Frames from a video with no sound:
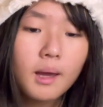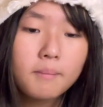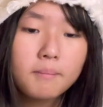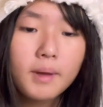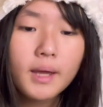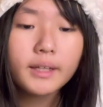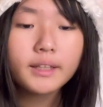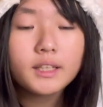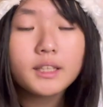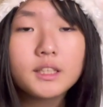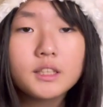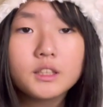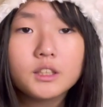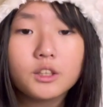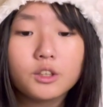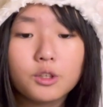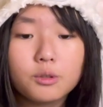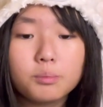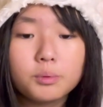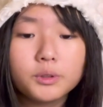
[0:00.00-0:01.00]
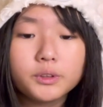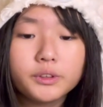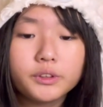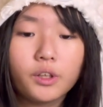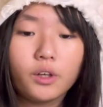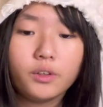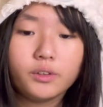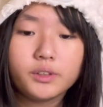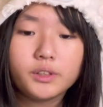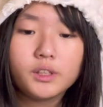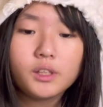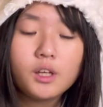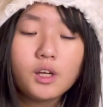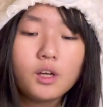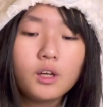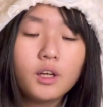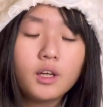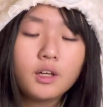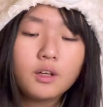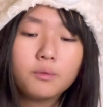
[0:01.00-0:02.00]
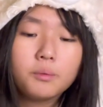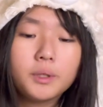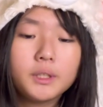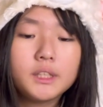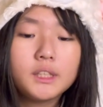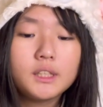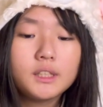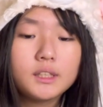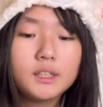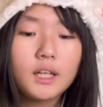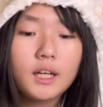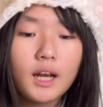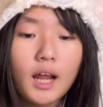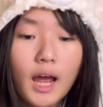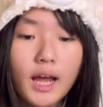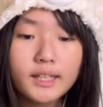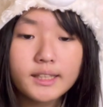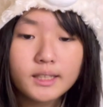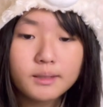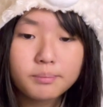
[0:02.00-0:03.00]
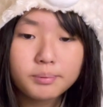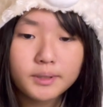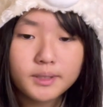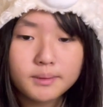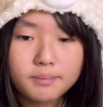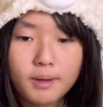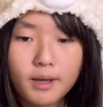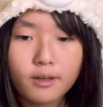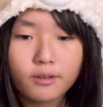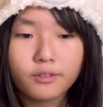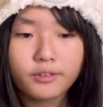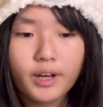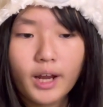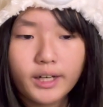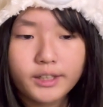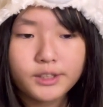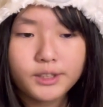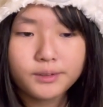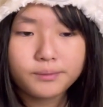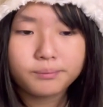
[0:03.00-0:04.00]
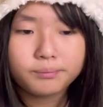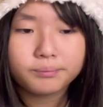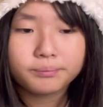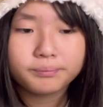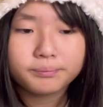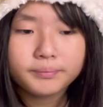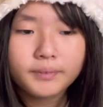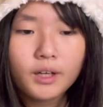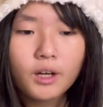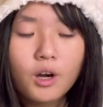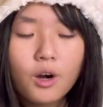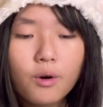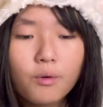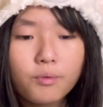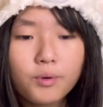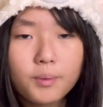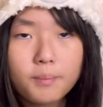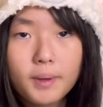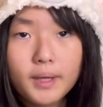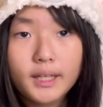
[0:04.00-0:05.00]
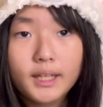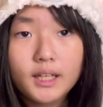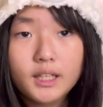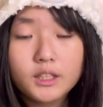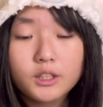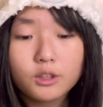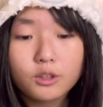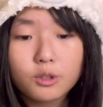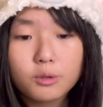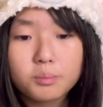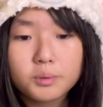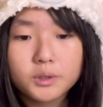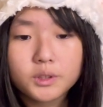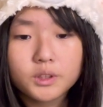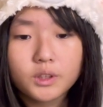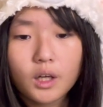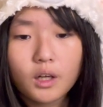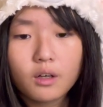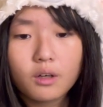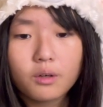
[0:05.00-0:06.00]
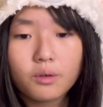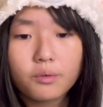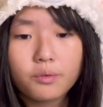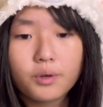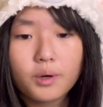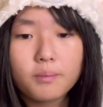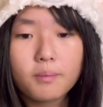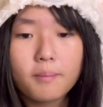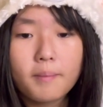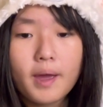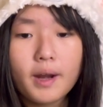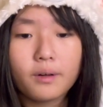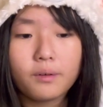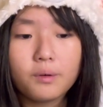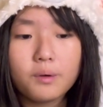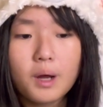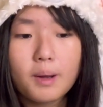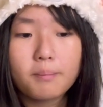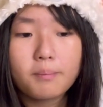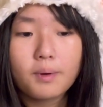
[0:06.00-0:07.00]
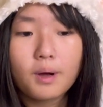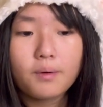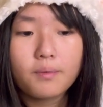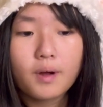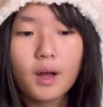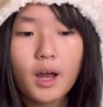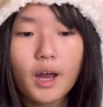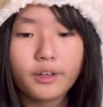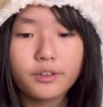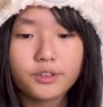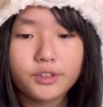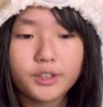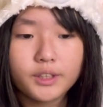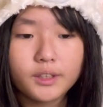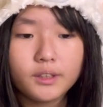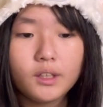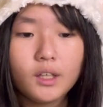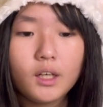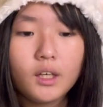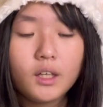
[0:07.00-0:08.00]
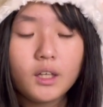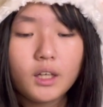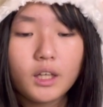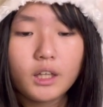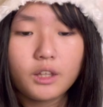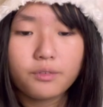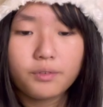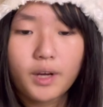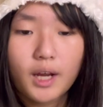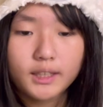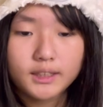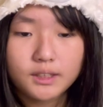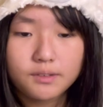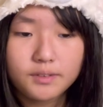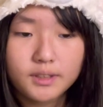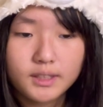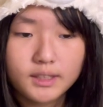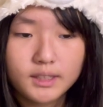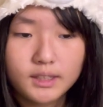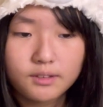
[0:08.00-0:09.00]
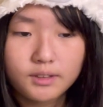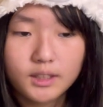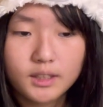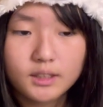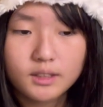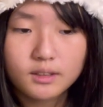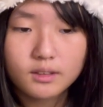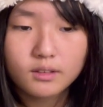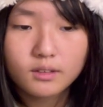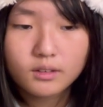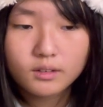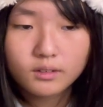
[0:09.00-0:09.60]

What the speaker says: Making soluble salts, which is an acid plus metal reaction. For making a soluble salt from a metal above hydrogen in the reactivity series.